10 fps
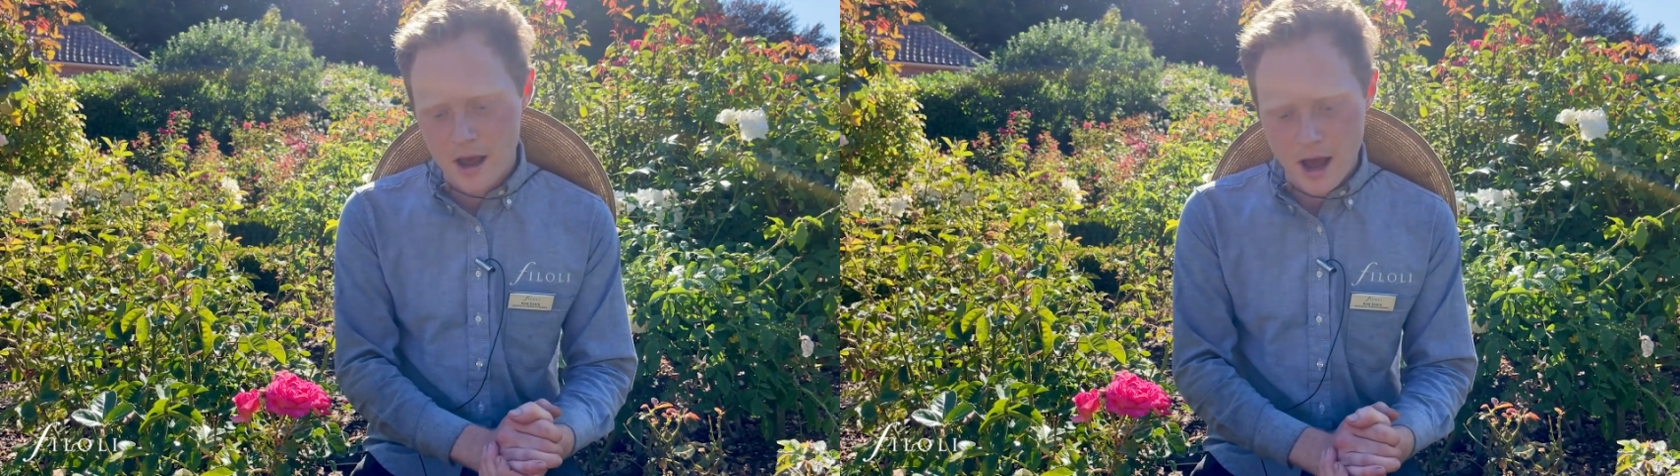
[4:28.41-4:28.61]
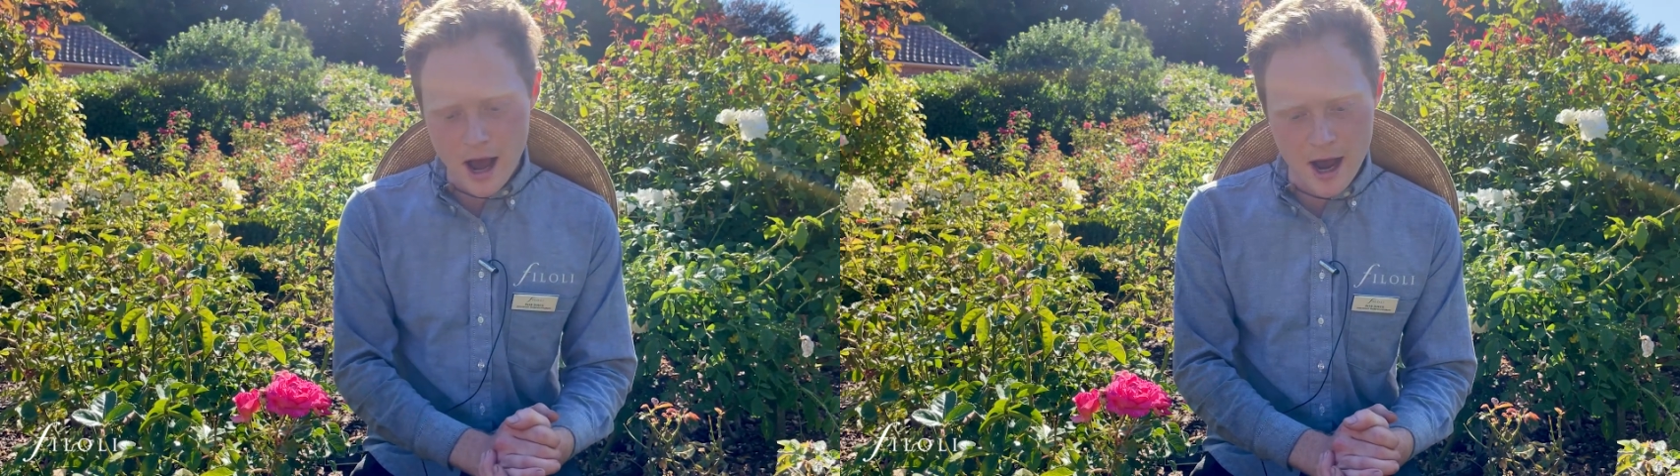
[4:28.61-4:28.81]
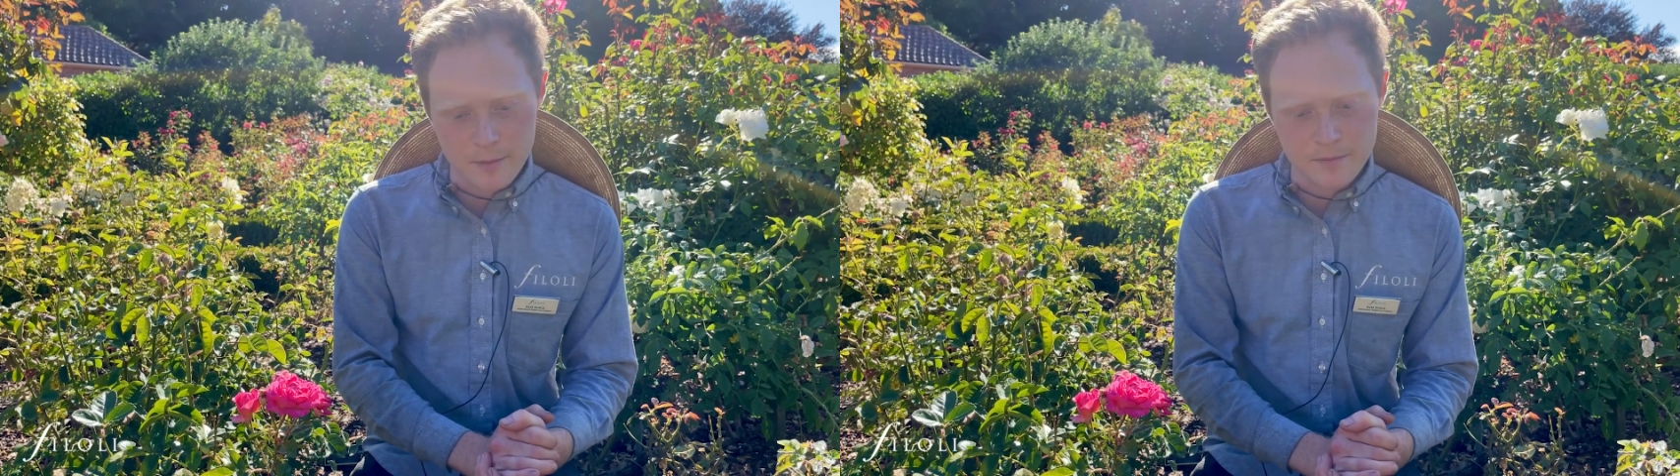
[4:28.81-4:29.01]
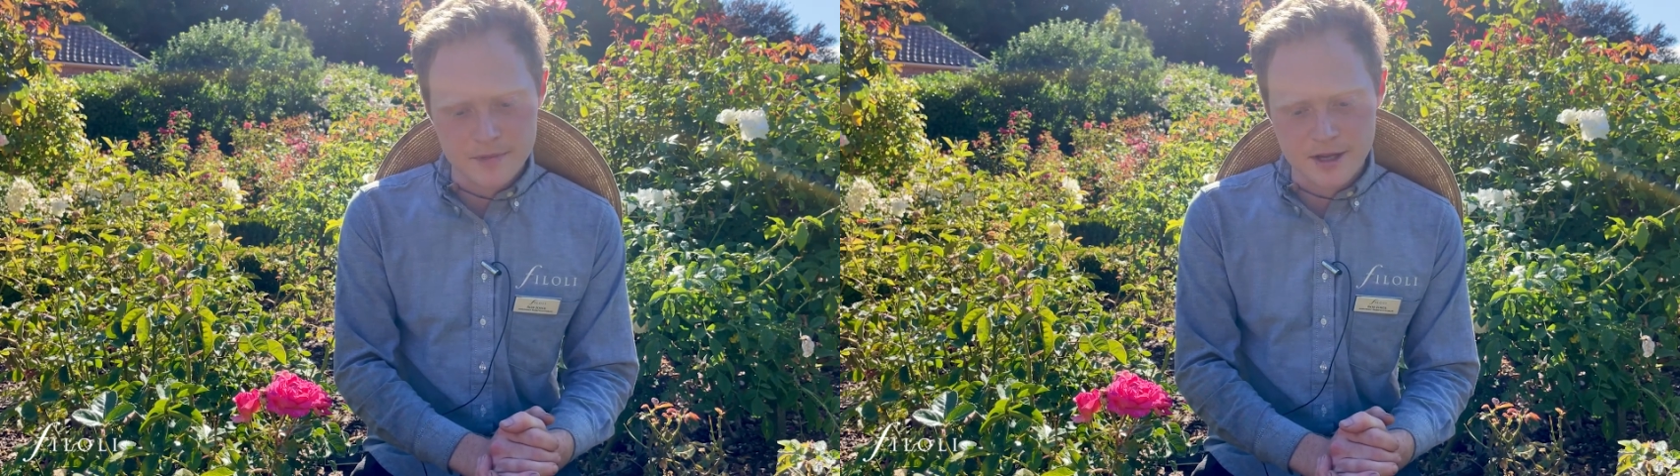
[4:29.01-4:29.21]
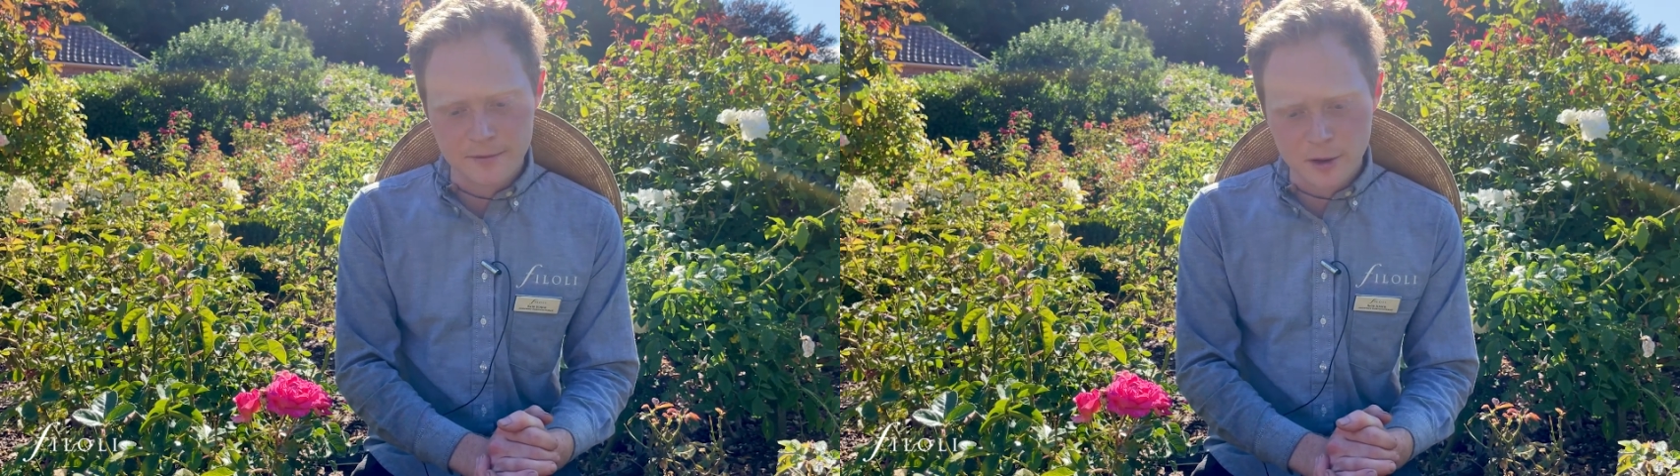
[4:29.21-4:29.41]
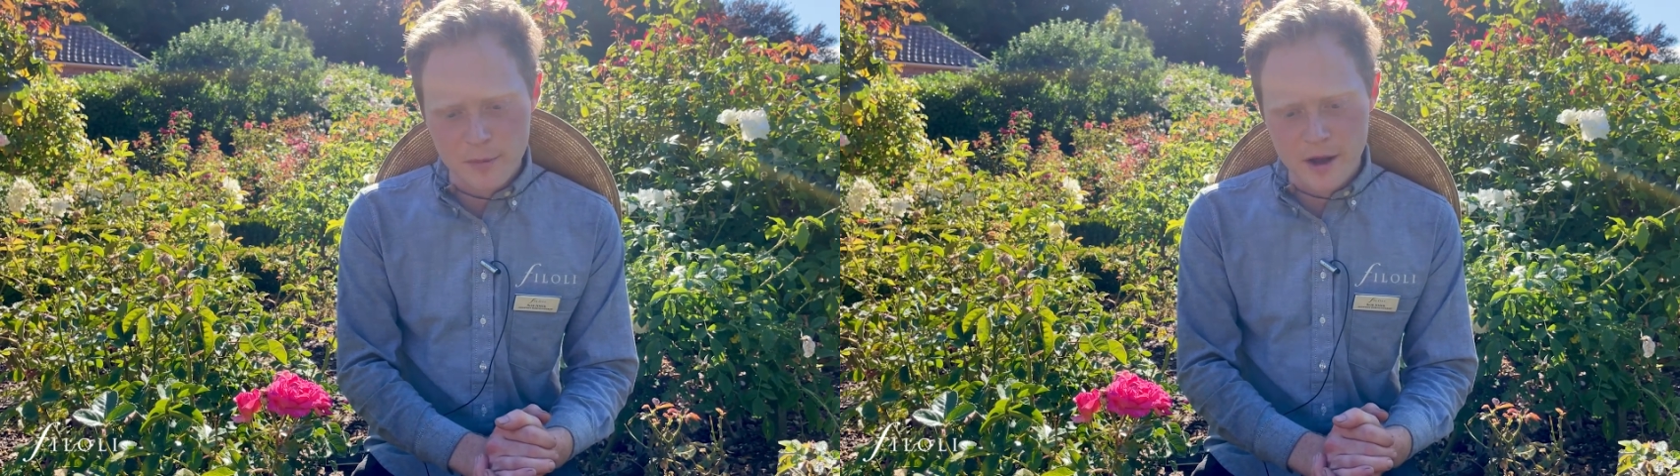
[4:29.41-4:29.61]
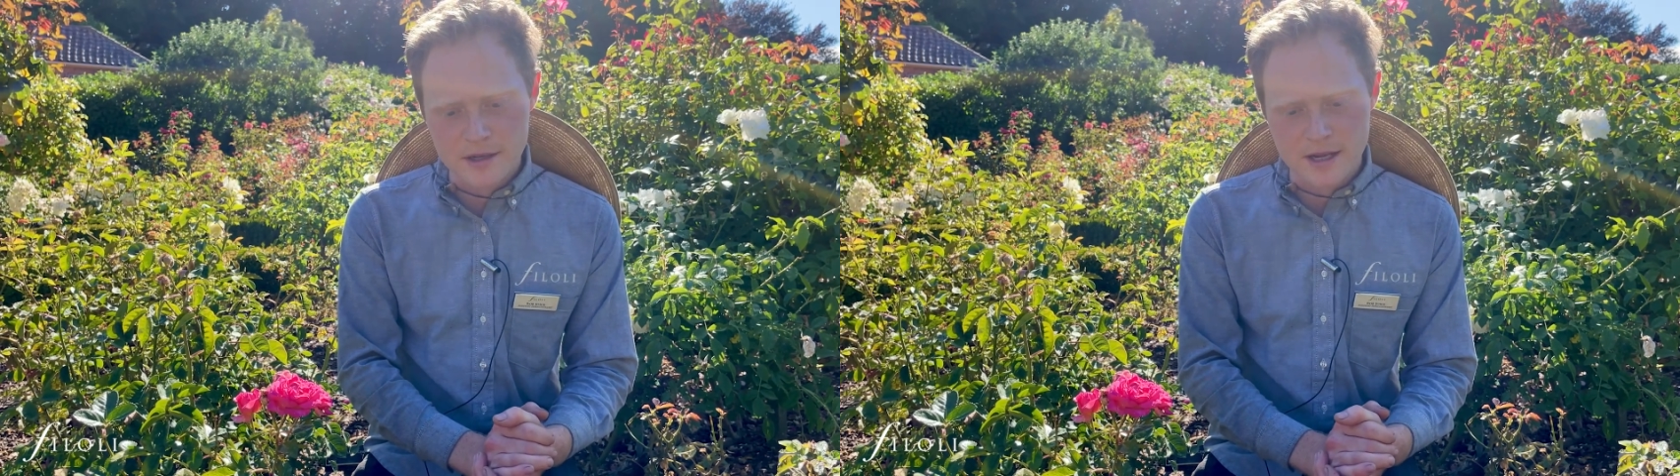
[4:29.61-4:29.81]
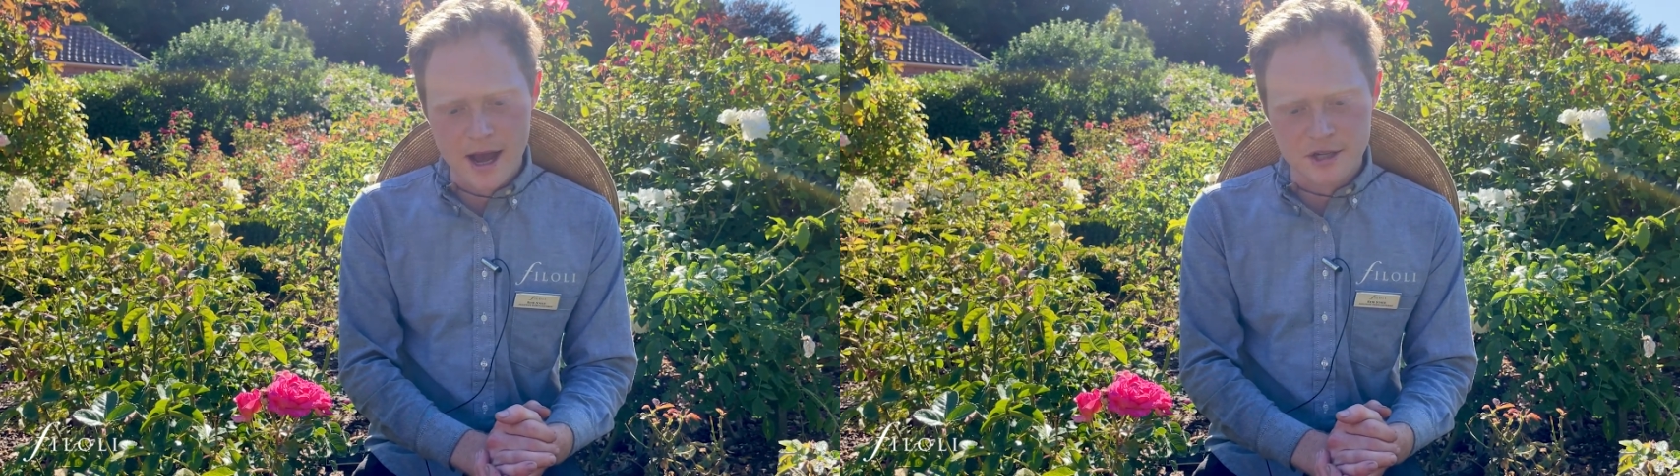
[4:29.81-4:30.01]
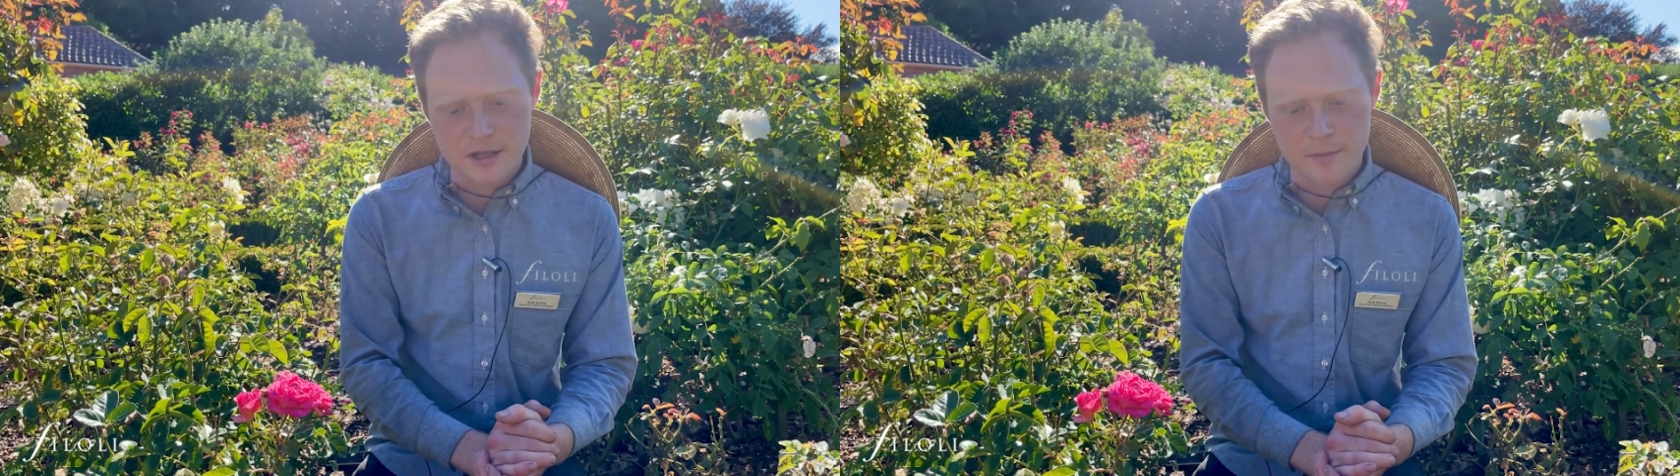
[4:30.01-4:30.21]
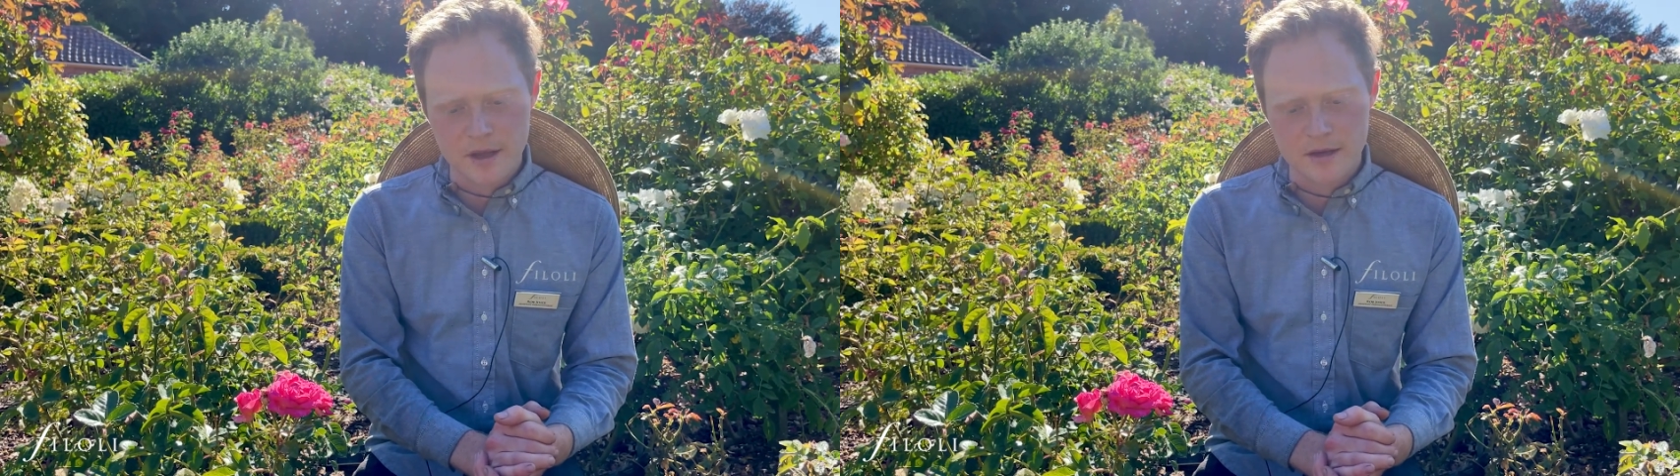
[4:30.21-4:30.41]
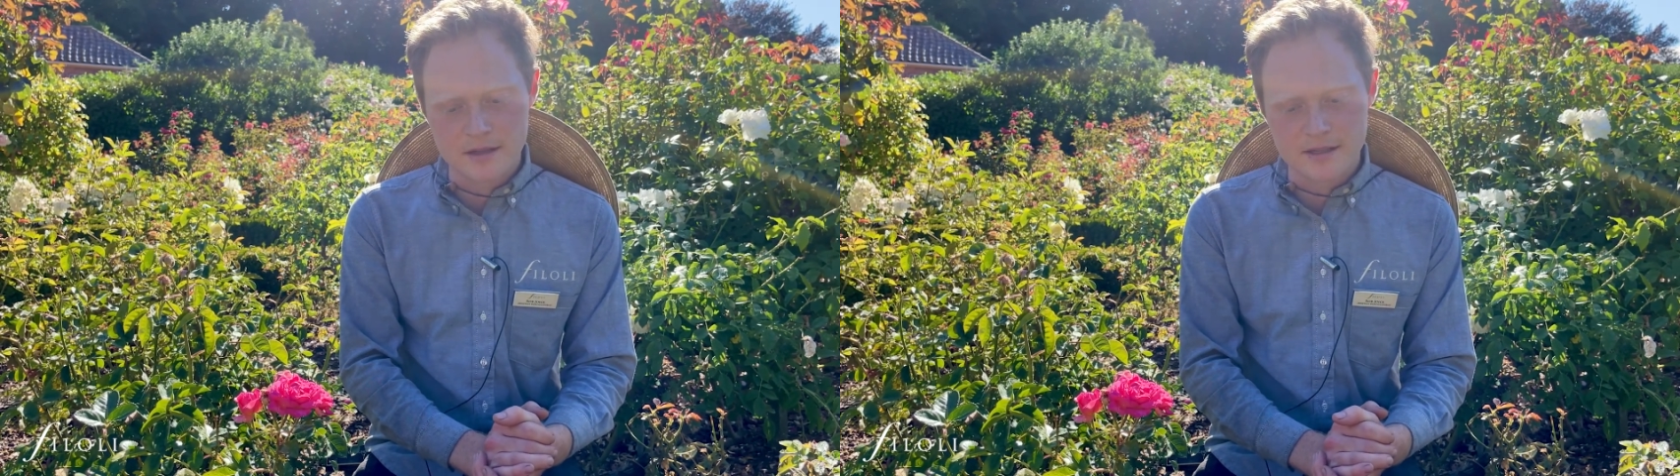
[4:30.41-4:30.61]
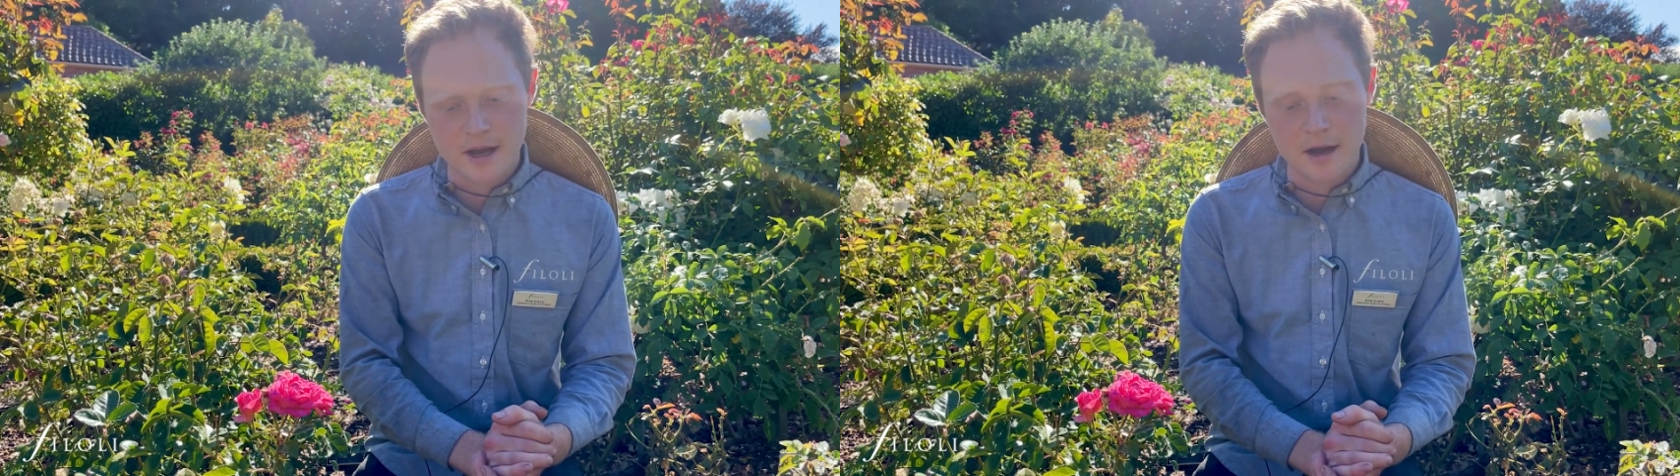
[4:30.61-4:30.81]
So Flora Bunda actually means